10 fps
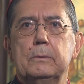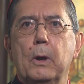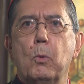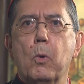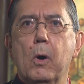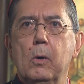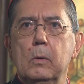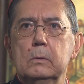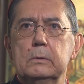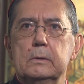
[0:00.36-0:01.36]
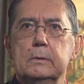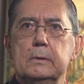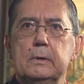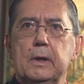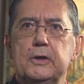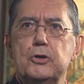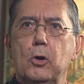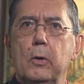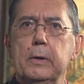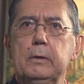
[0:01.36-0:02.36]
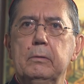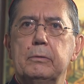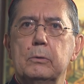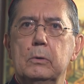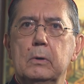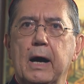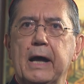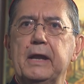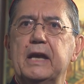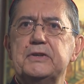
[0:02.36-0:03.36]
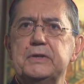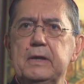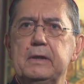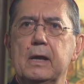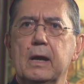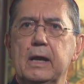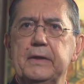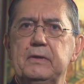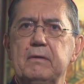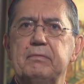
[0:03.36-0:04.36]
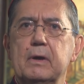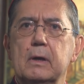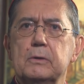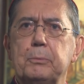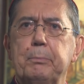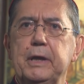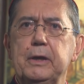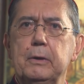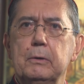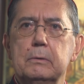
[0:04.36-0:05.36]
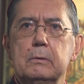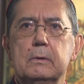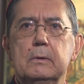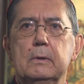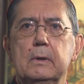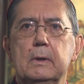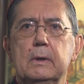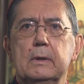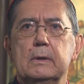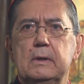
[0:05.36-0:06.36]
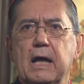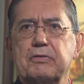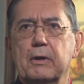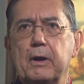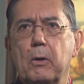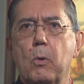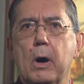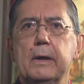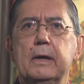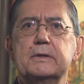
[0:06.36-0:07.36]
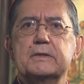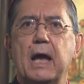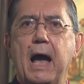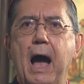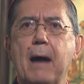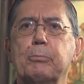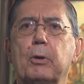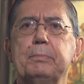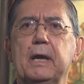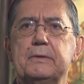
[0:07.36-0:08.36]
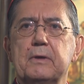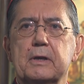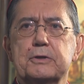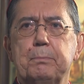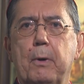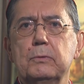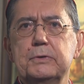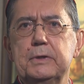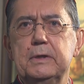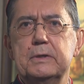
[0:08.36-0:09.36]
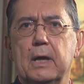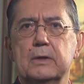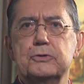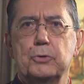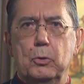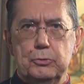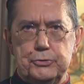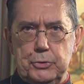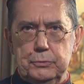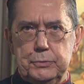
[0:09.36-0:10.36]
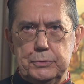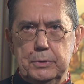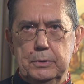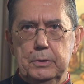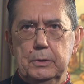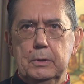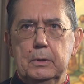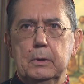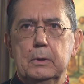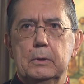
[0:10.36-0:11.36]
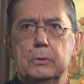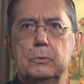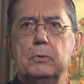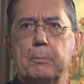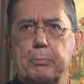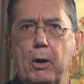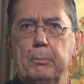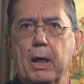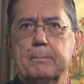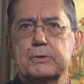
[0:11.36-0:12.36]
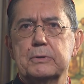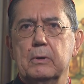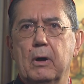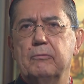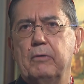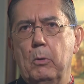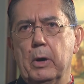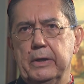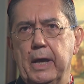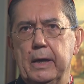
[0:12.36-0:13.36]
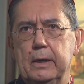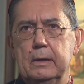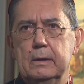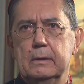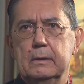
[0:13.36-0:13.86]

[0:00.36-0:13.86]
The world is going through an exceedingly difficult period that requires appropriate responses and solutions to the problems of our day.